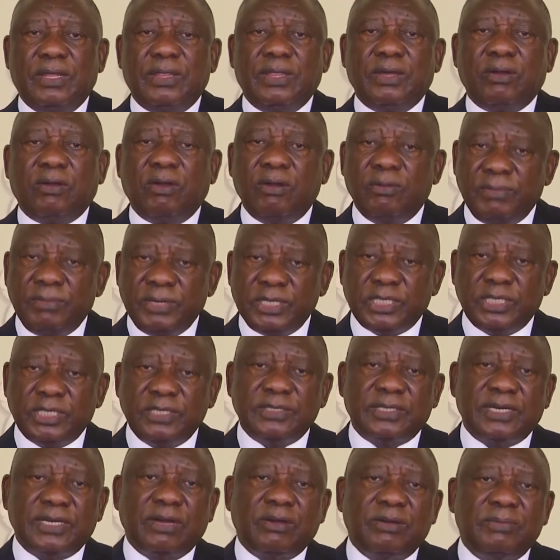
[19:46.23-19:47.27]
The
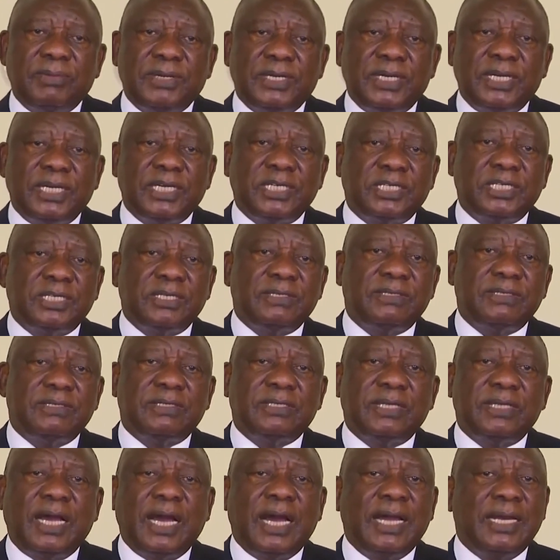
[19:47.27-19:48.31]
Commission's
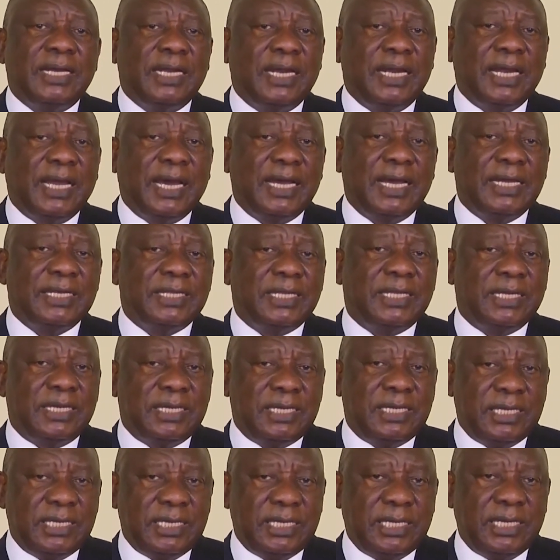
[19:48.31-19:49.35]
recommendations underline the
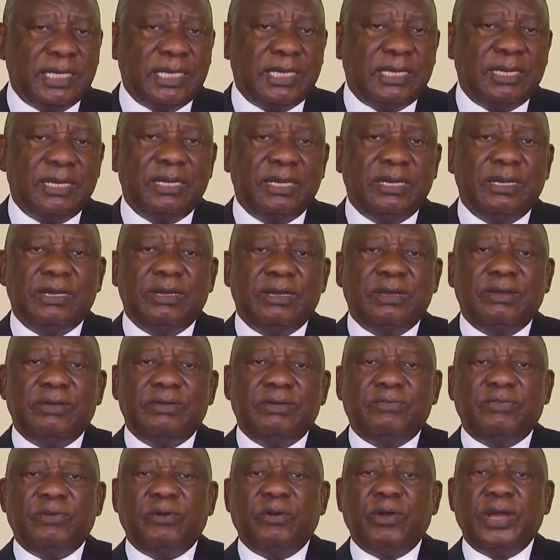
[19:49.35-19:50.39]
need
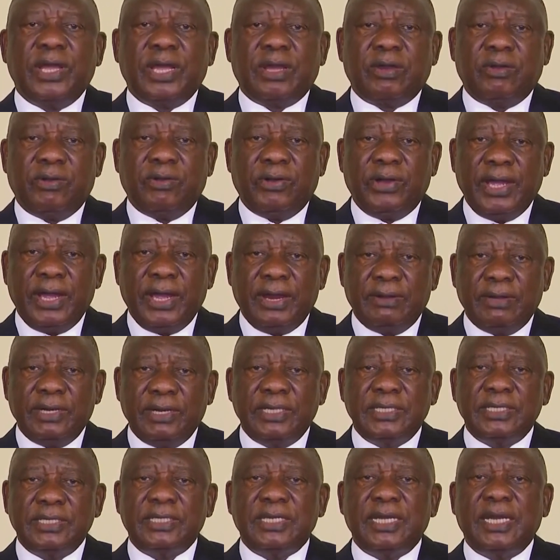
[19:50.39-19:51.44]
for a
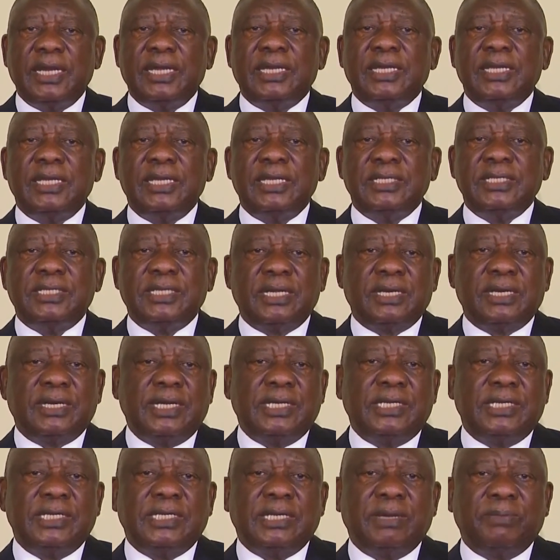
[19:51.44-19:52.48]
coherent and
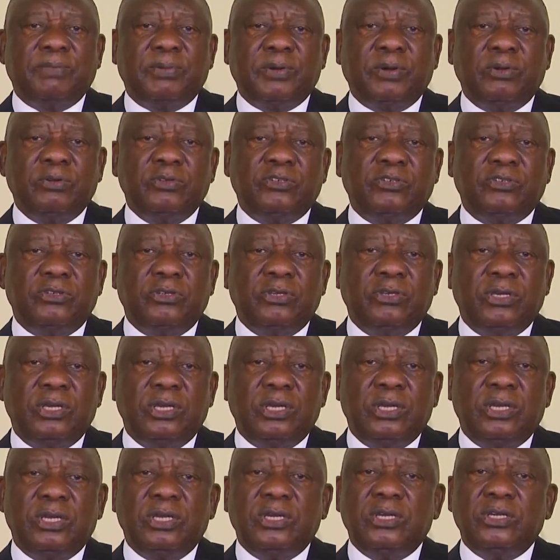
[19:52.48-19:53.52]
integrated approach
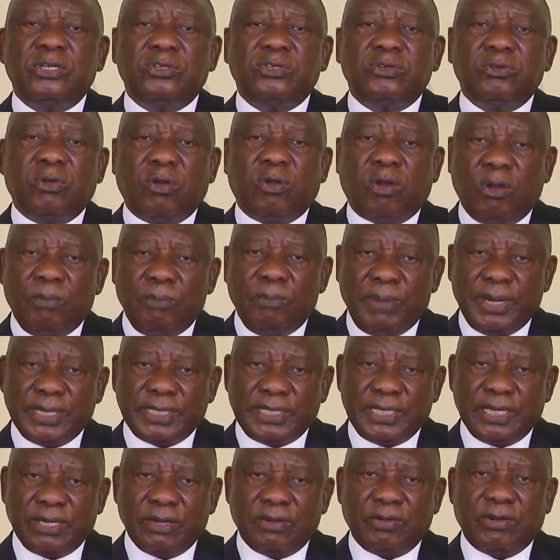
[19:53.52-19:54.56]
to
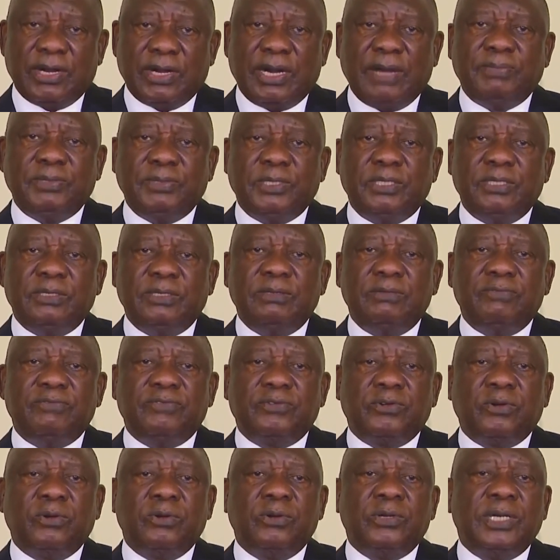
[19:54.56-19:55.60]
combating corruption,
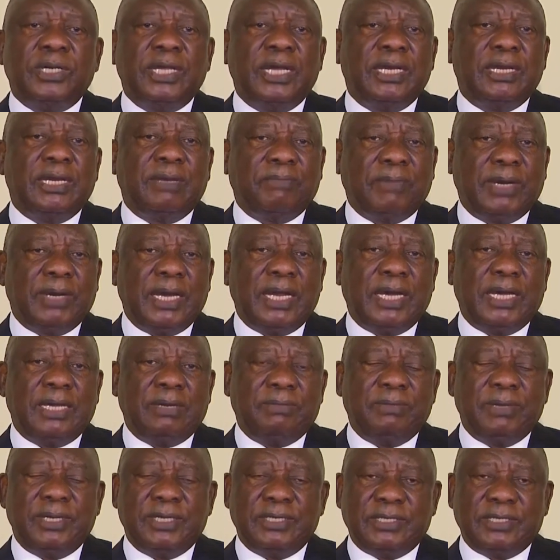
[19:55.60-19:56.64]
fraud, and
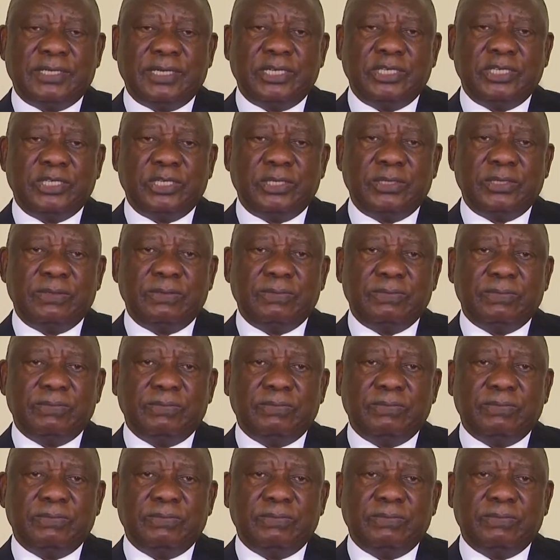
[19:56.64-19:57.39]
maladministration.